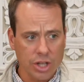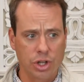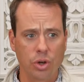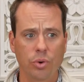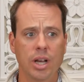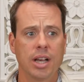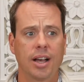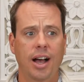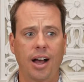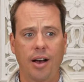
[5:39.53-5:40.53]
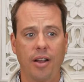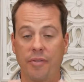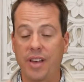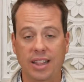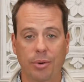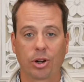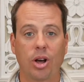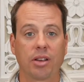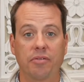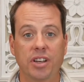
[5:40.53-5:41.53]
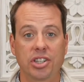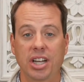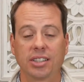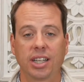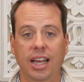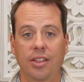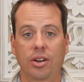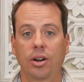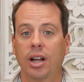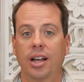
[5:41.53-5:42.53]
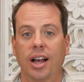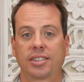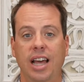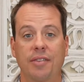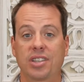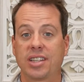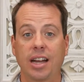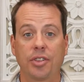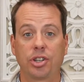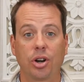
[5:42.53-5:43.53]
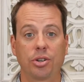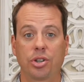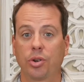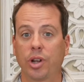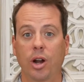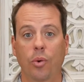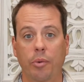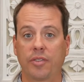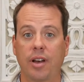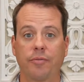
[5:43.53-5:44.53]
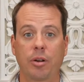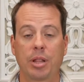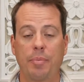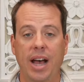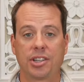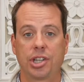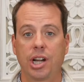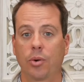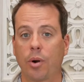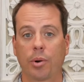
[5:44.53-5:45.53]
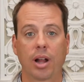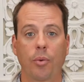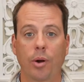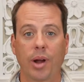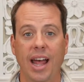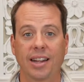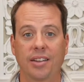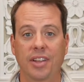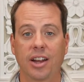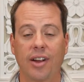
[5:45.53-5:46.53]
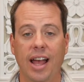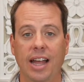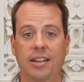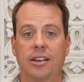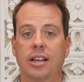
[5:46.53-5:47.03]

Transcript: To an event that we're calling Visioning Together. That's kind of a state of the church. You'll hear where we've come from in the past year, where we're headed in the year ahead.